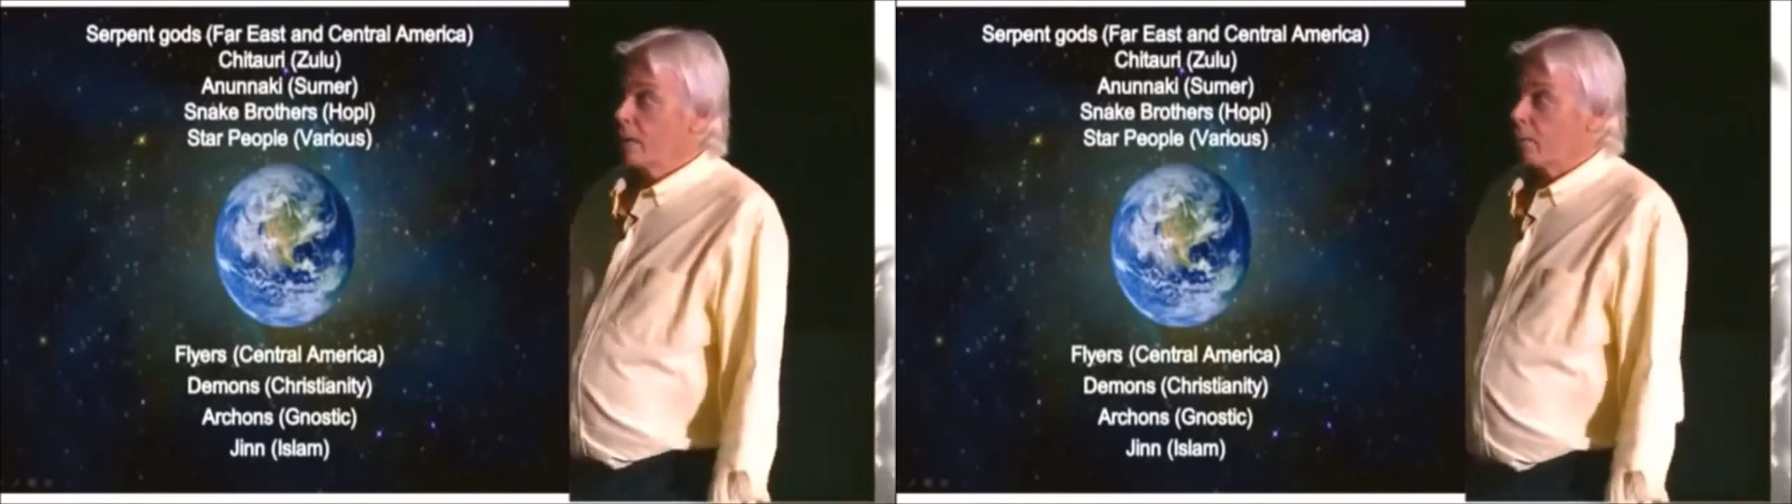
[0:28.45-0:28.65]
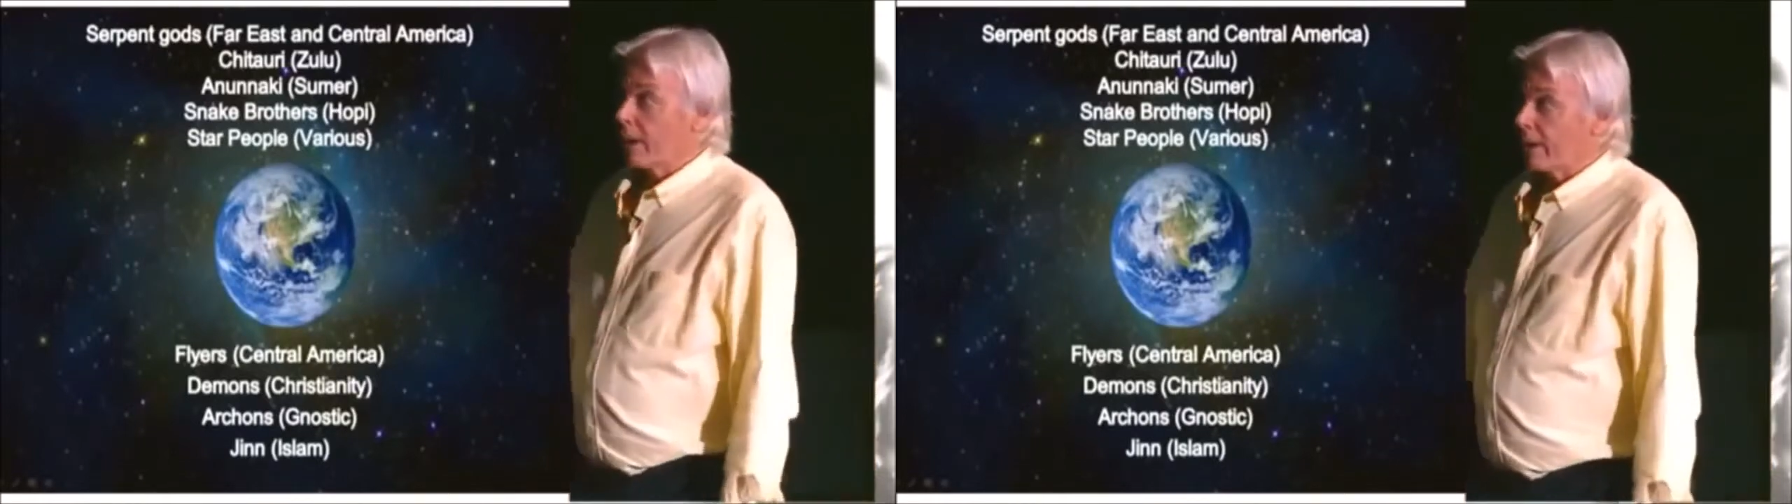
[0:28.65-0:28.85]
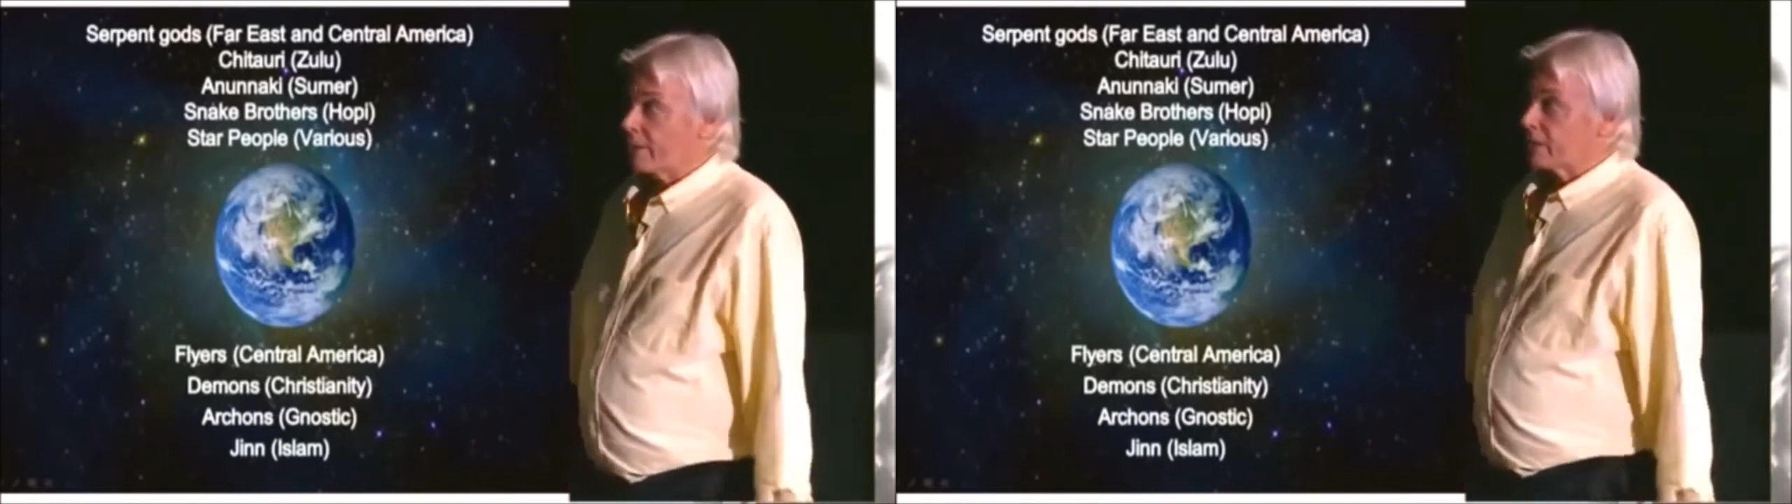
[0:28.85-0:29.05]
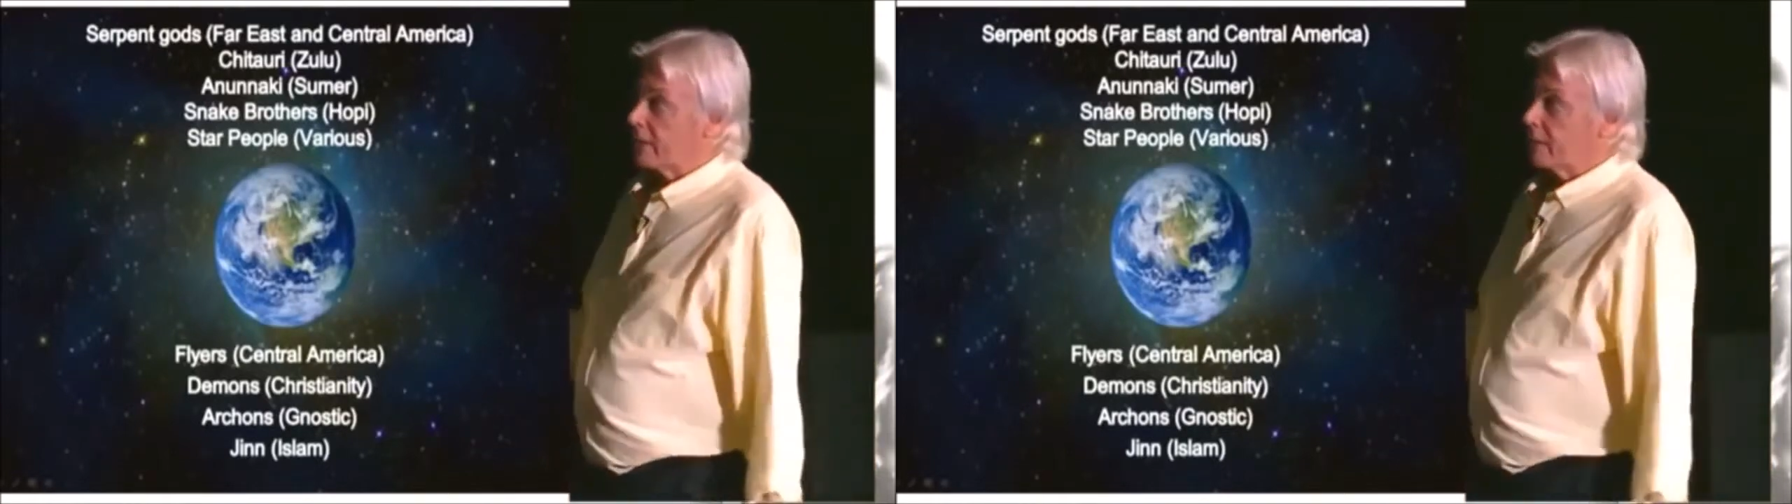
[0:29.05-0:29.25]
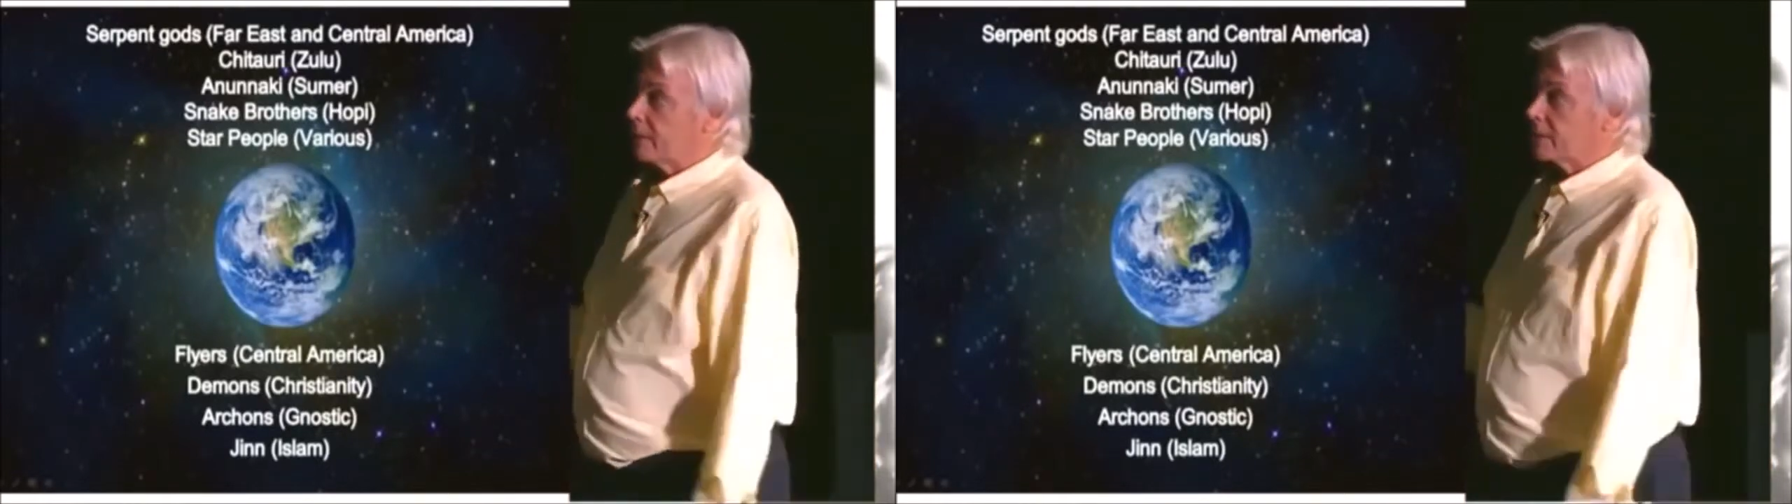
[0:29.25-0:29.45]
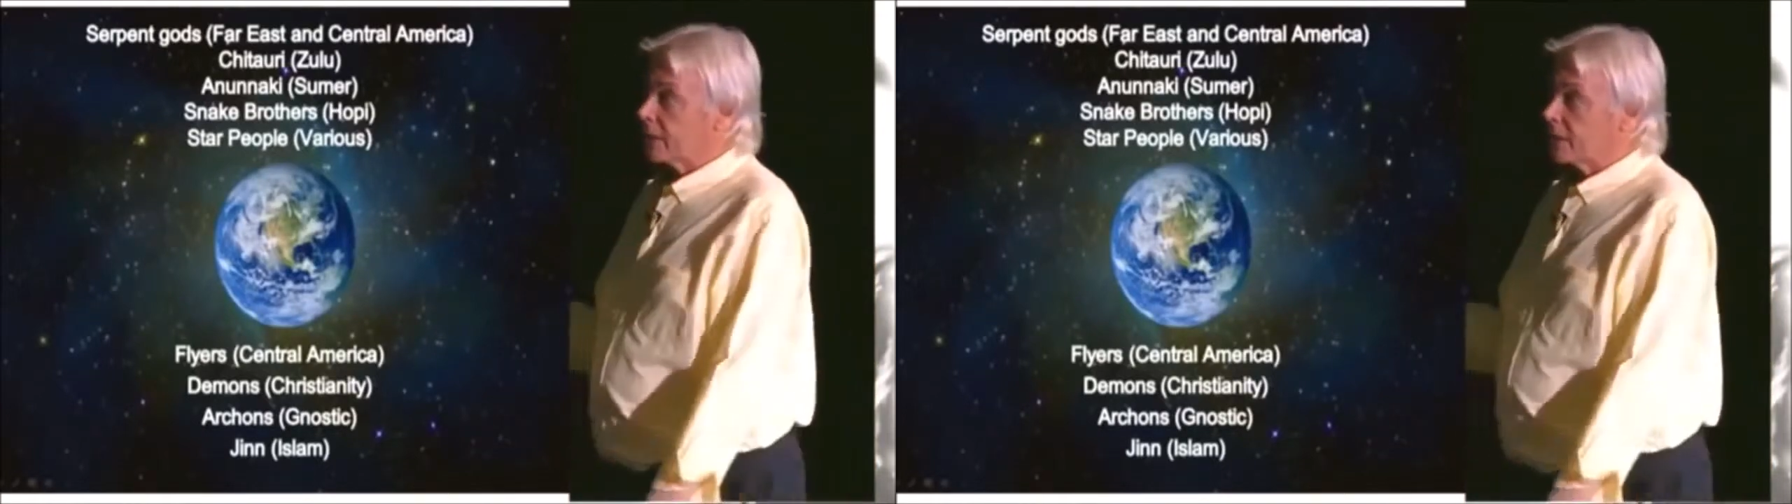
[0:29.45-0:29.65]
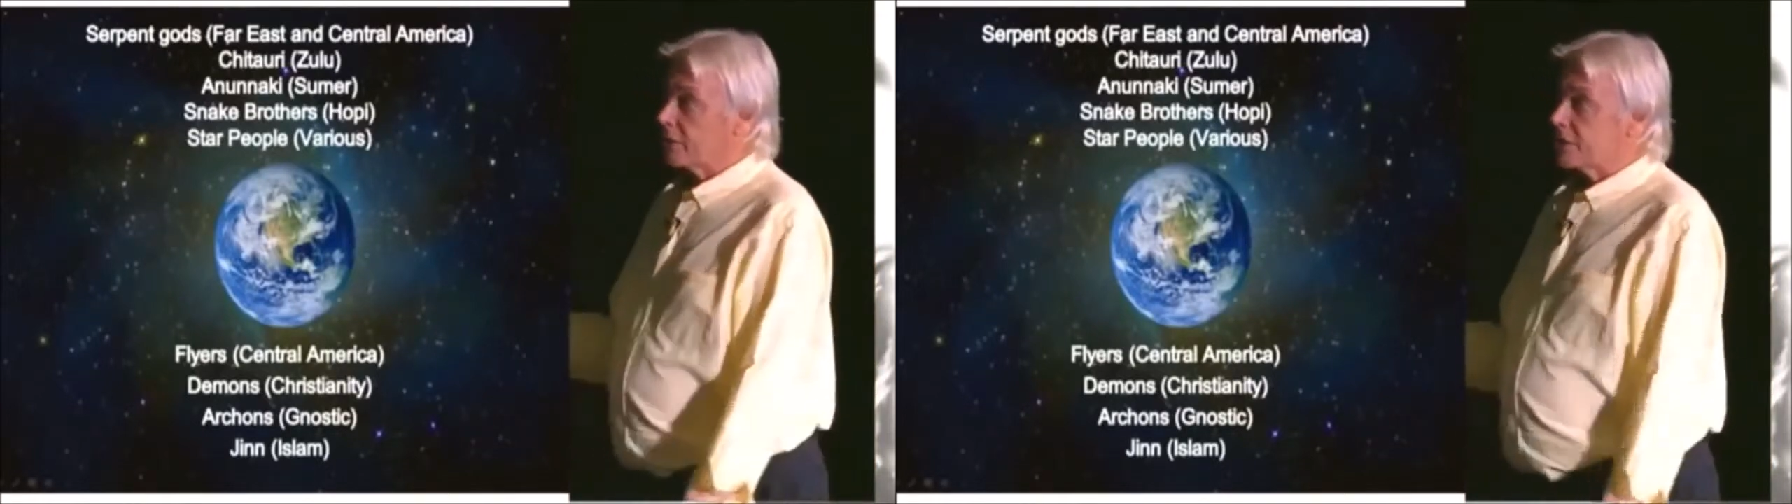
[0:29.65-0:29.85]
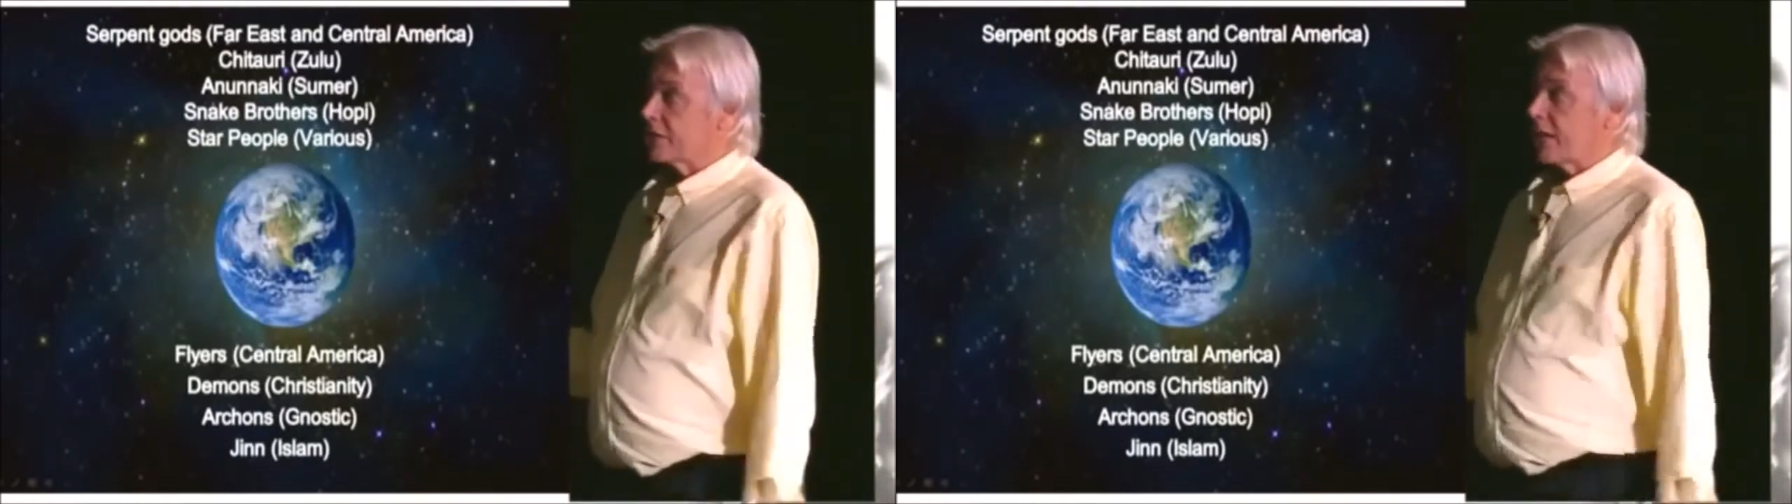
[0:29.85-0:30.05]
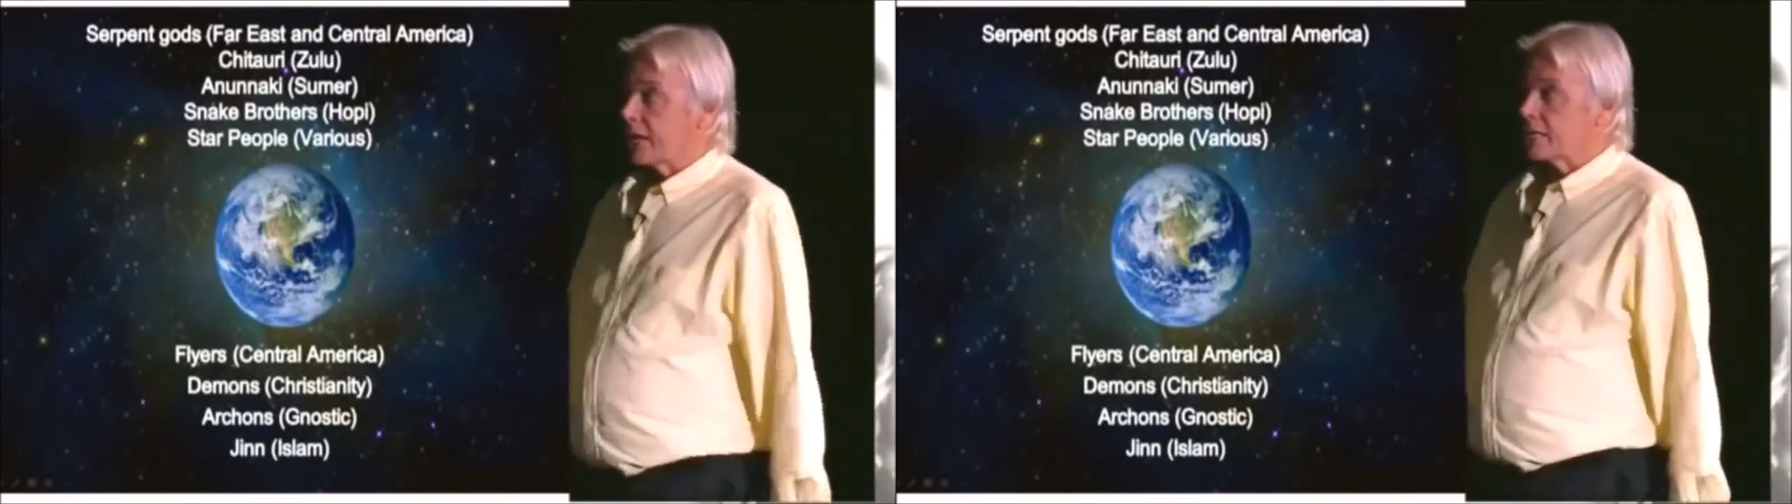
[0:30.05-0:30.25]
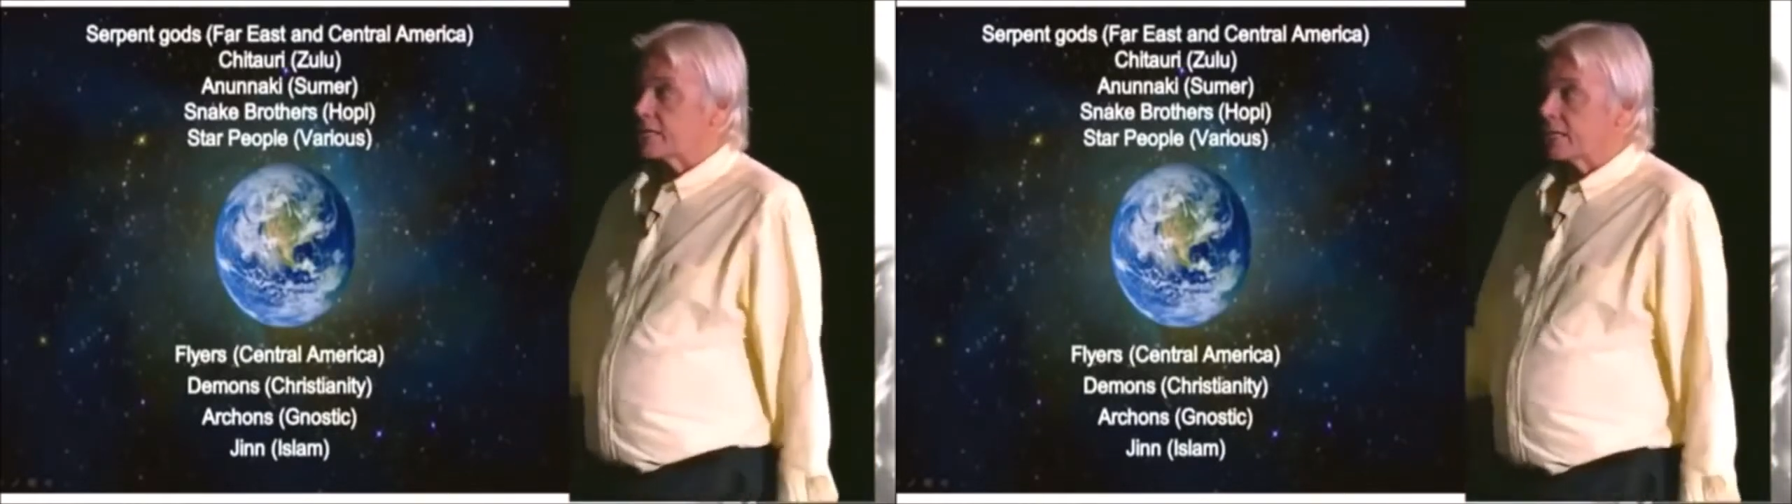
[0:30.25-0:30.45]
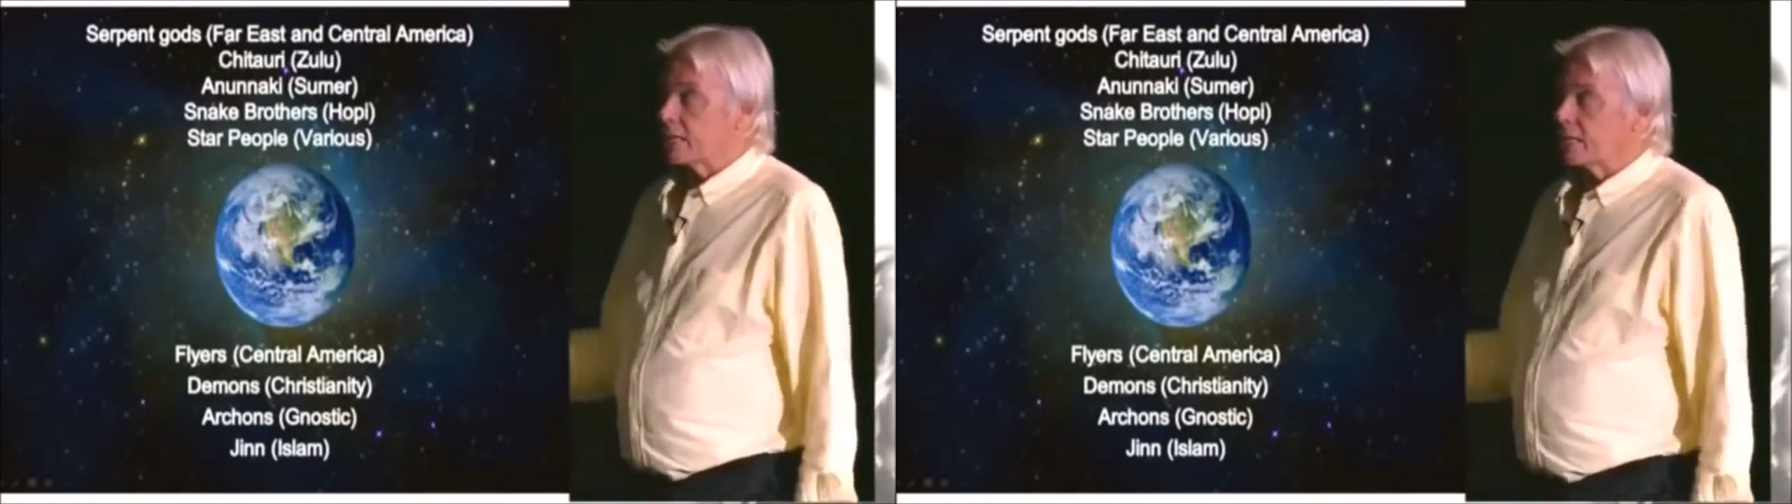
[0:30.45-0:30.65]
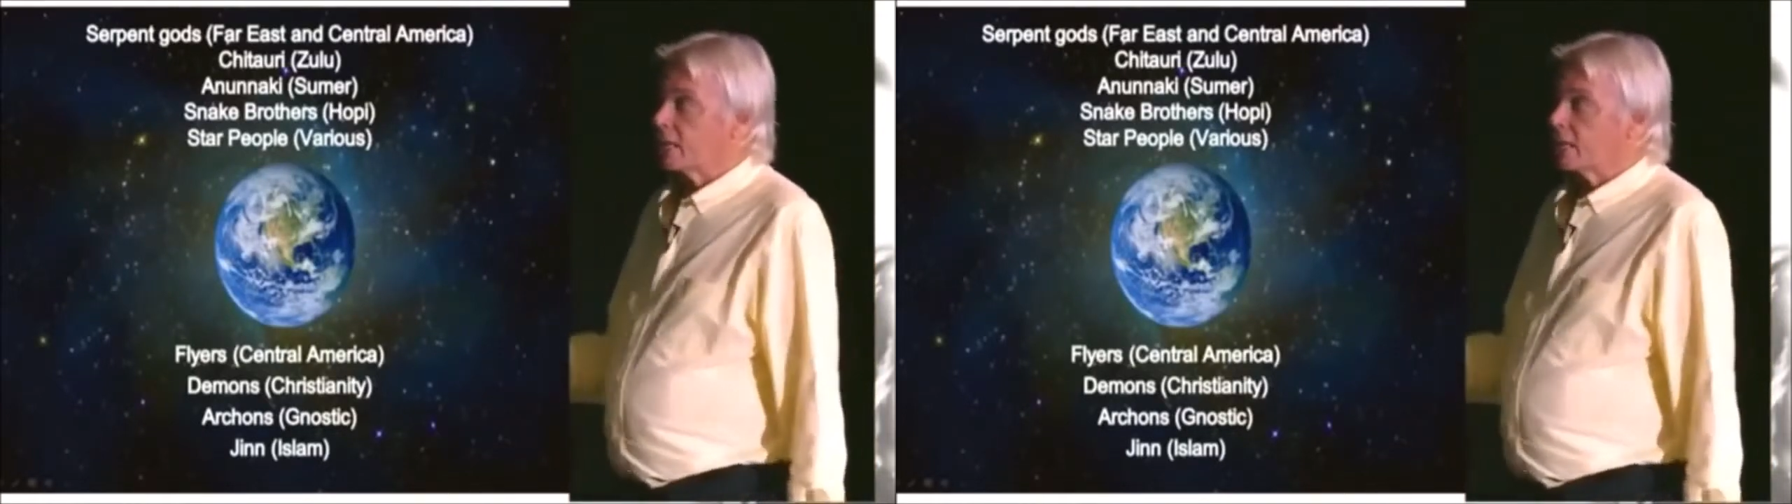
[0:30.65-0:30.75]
We have the demons in Christianity.